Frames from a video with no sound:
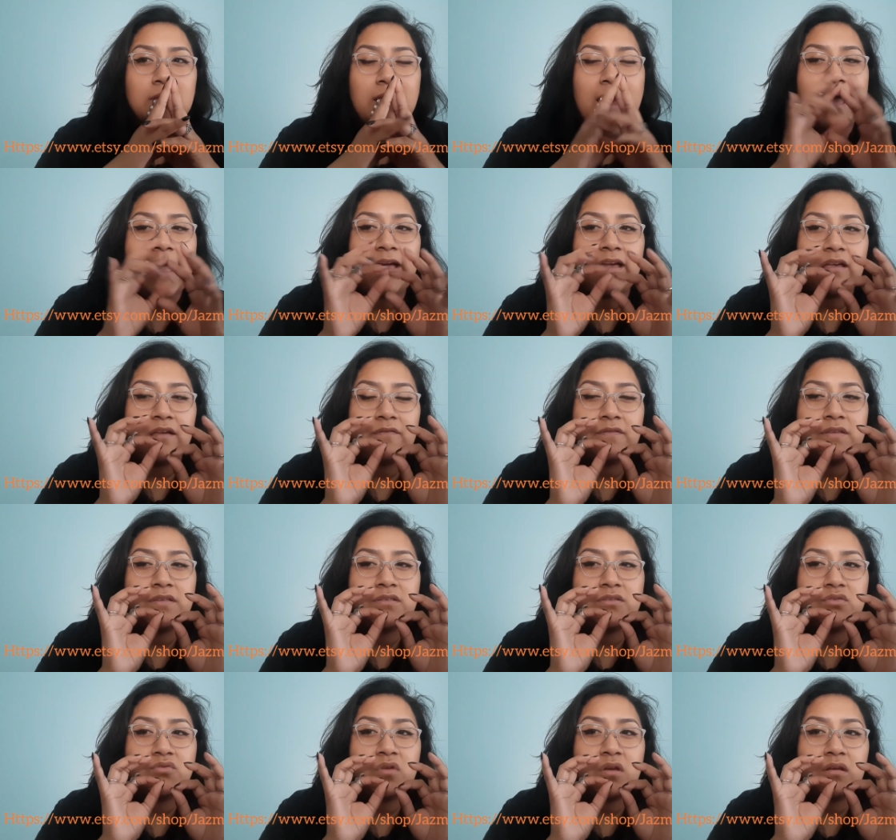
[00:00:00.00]
I haven't
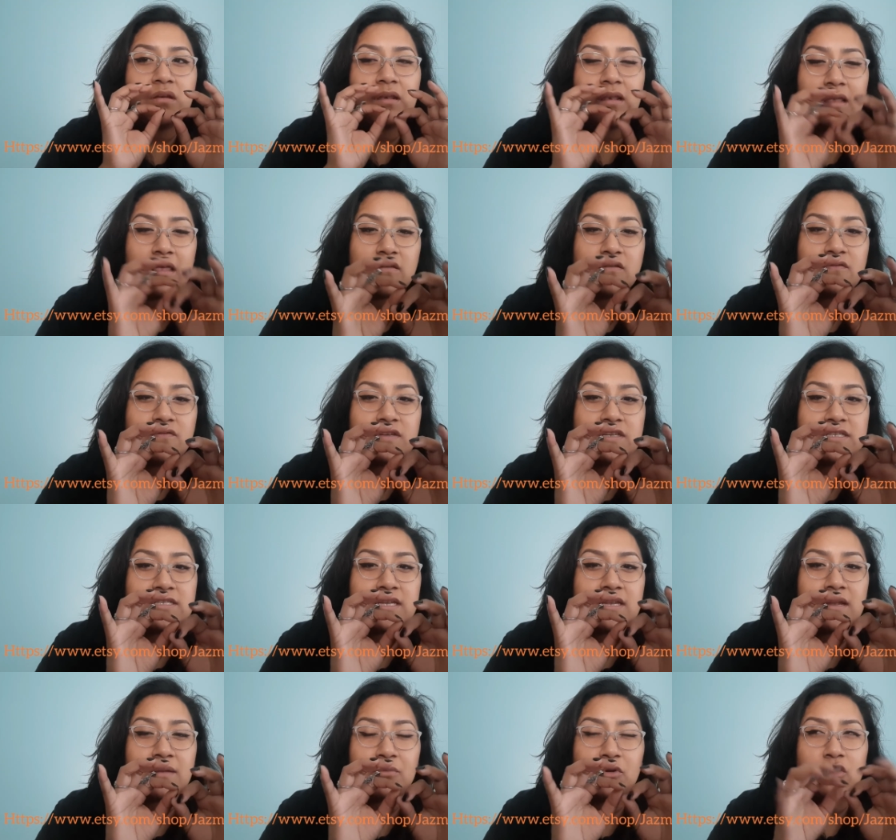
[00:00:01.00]
drawn Leatherface
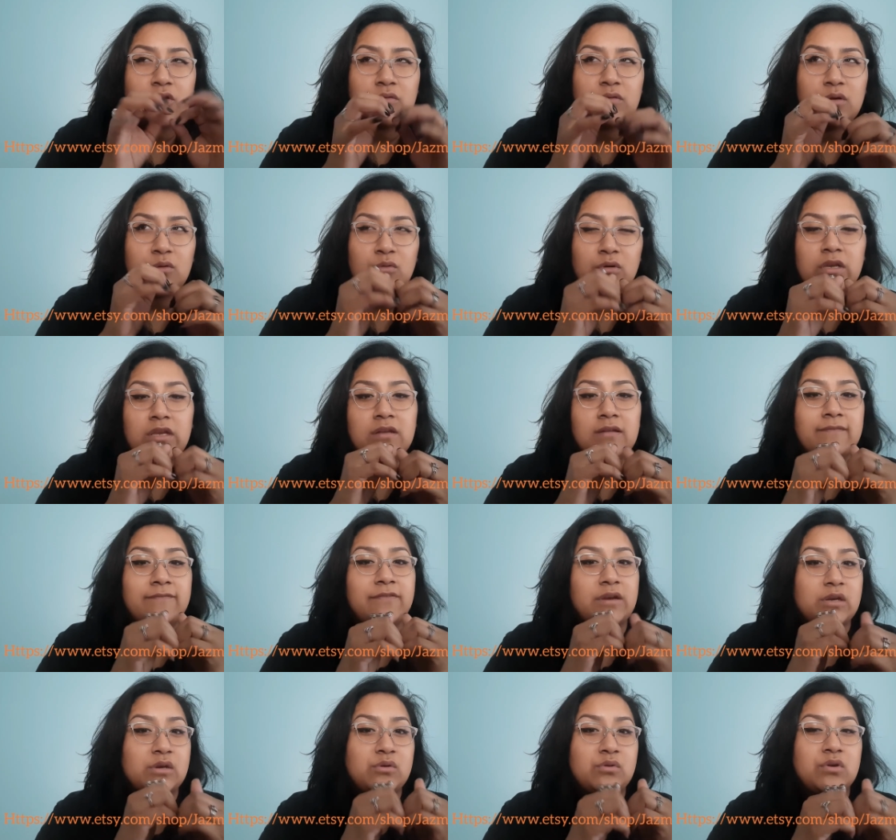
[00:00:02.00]
yet. I'm currently working on
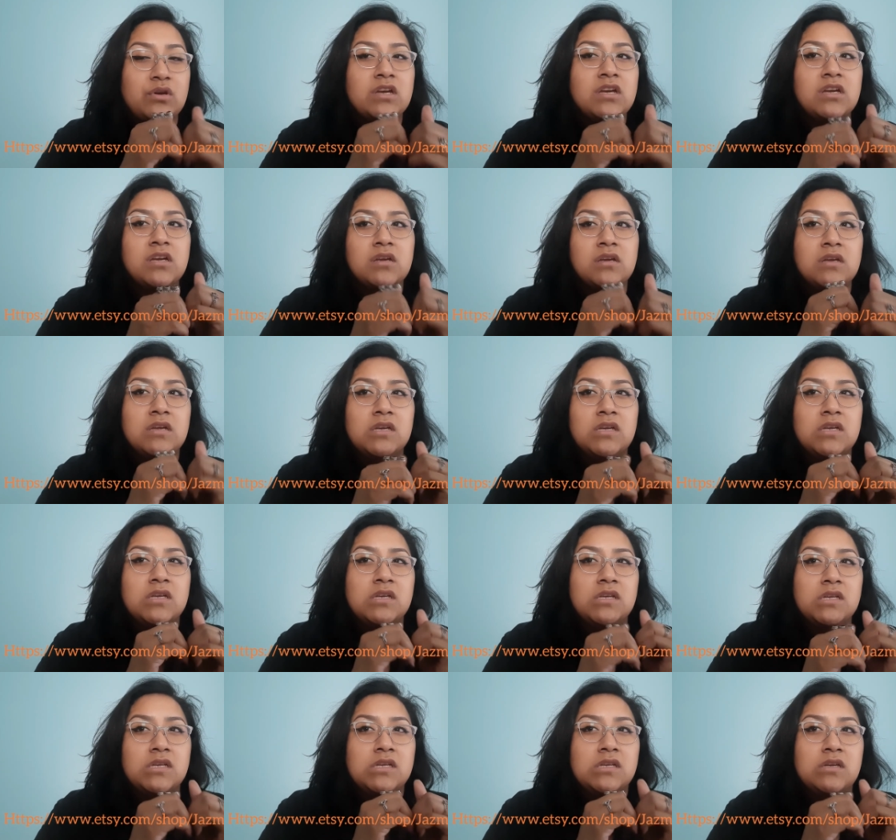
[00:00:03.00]
Freddy Krueger.
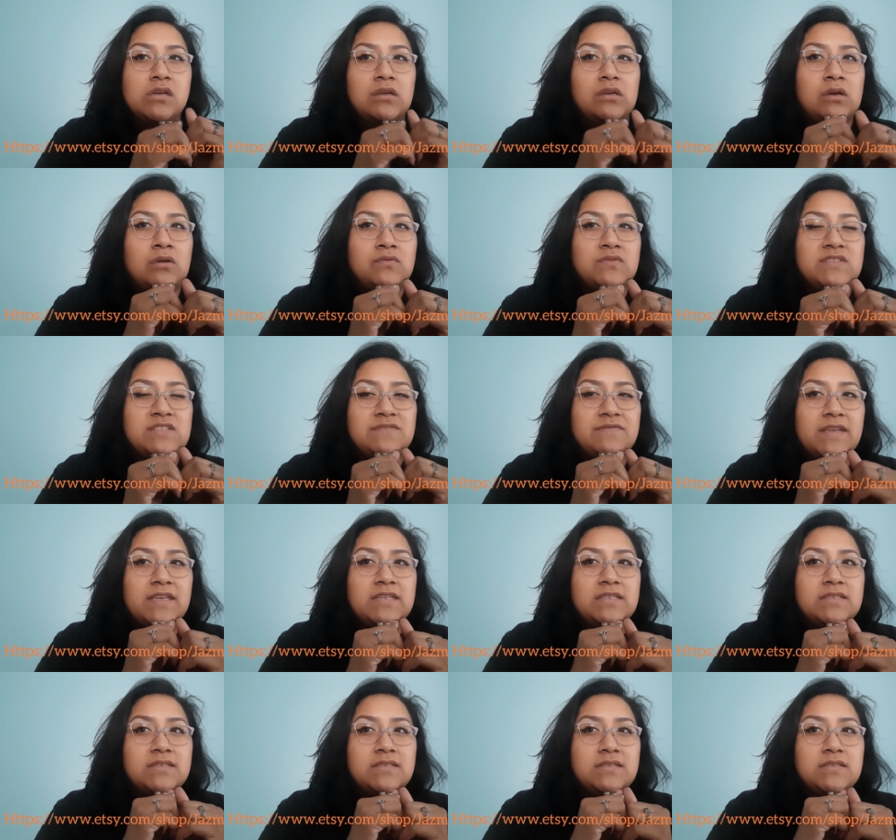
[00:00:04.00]

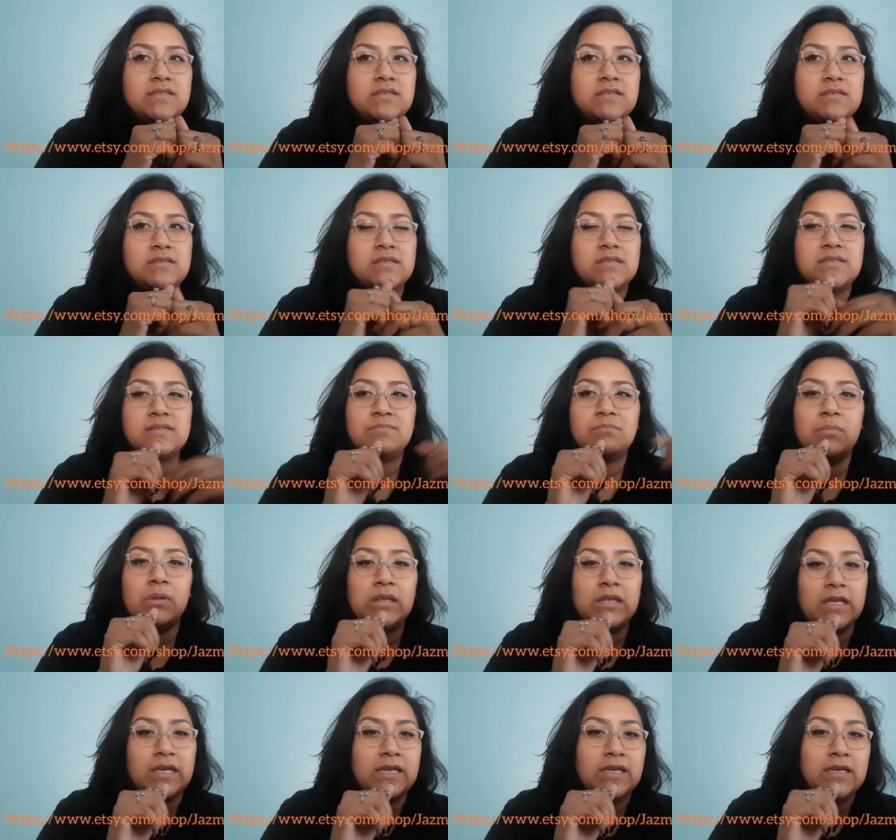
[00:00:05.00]
Ghostface, his
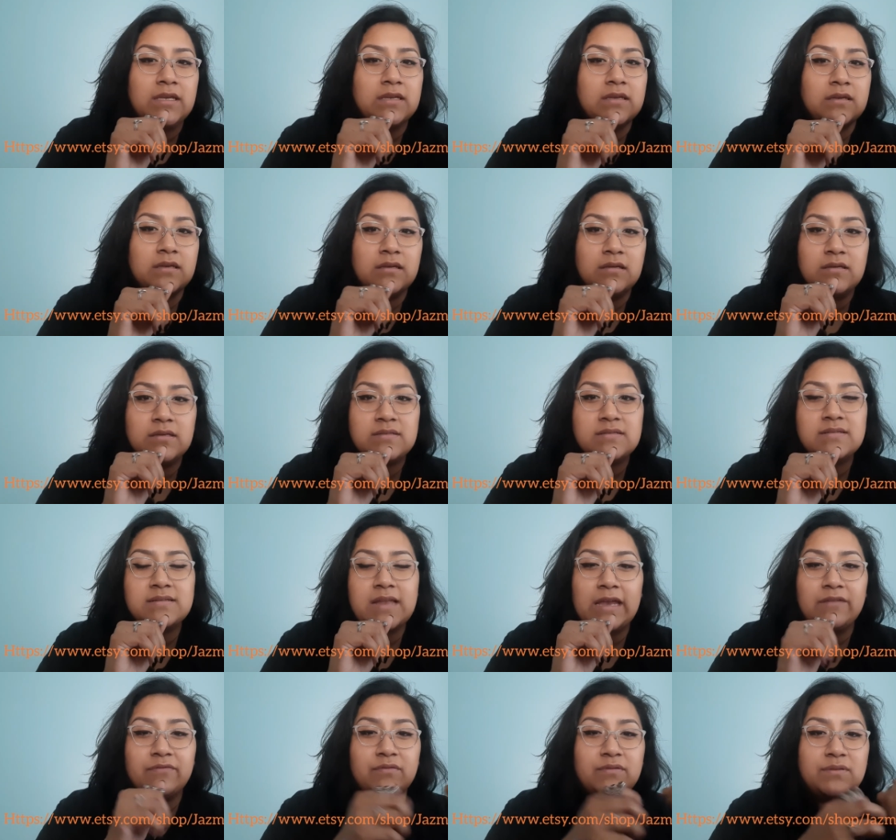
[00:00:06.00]
blade, his
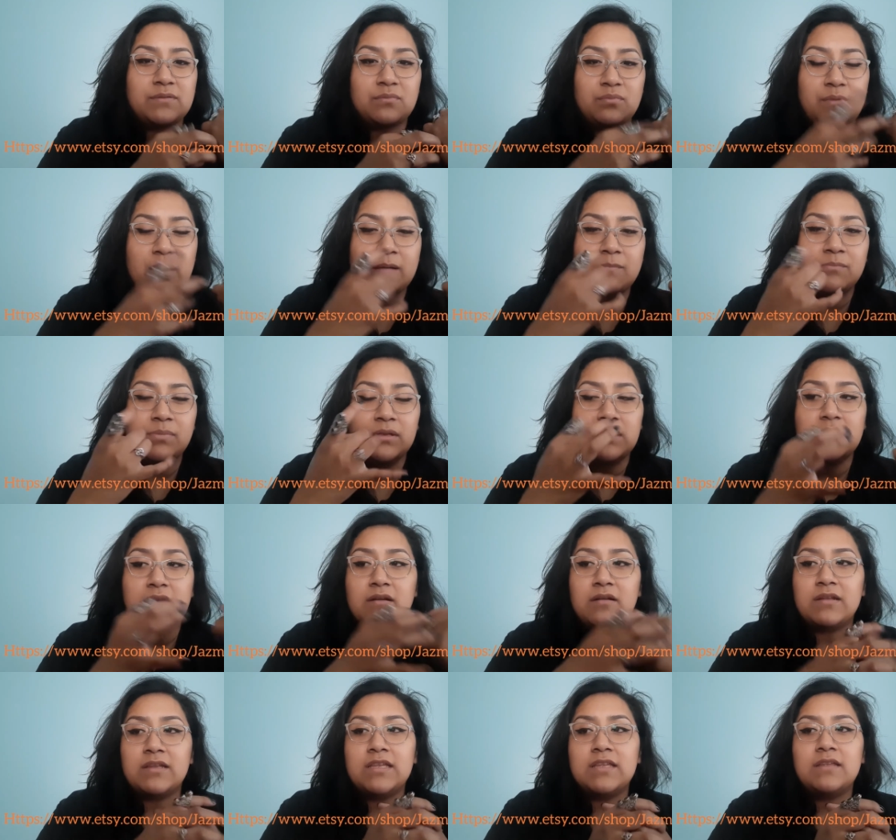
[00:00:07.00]
knife with blood
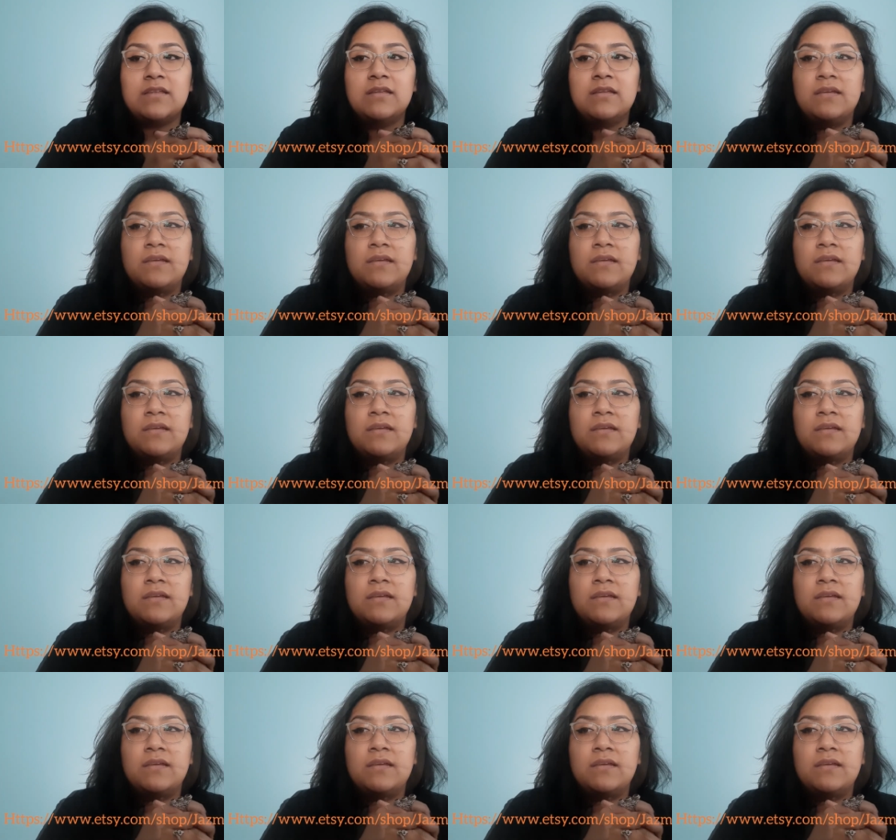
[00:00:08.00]
on it.